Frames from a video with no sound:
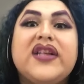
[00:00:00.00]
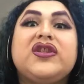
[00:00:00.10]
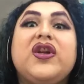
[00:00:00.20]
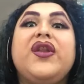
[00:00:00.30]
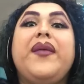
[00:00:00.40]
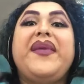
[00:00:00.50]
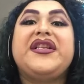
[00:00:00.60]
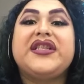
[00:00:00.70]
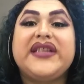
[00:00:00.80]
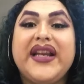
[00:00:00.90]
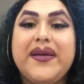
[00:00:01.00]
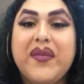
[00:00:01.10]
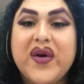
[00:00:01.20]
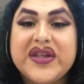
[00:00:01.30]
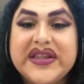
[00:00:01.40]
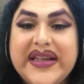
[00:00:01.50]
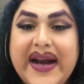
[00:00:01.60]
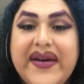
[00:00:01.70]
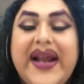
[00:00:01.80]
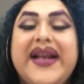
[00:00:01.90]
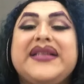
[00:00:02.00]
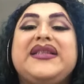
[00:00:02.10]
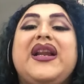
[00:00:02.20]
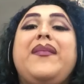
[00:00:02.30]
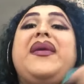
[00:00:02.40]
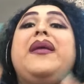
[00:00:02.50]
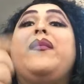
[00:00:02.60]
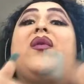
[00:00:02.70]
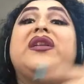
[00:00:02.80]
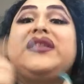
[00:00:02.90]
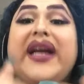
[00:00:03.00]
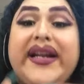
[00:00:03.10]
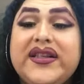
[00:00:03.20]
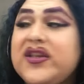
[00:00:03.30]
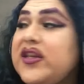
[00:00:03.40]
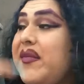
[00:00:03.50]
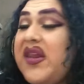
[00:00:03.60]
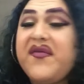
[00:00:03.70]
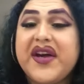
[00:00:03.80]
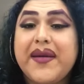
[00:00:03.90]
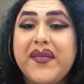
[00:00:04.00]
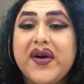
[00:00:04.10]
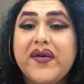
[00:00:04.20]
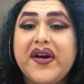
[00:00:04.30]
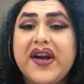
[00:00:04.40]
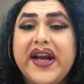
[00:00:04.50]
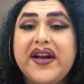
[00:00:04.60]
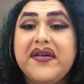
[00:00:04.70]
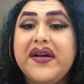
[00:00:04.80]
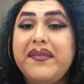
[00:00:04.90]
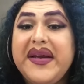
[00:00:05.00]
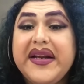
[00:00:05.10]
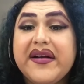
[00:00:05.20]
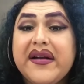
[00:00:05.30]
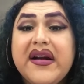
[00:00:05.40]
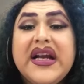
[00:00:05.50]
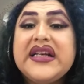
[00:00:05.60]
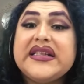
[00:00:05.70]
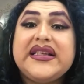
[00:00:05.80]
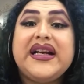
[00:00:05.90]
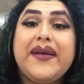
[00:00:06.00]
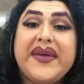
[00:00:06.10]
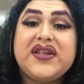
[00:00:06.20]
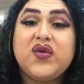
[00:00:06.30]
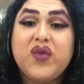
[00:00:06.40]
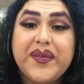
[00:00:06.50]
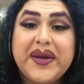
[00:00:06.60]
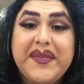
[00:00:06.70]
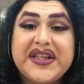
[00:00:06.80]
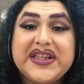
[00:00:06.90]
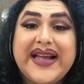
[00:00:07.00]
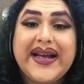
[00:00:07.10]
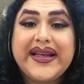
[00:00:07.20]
so the bitch is getting more scared, and instead of being more silent, so the motherfucking murderer and killer and beater doesn't come in to whoop the bitches ass,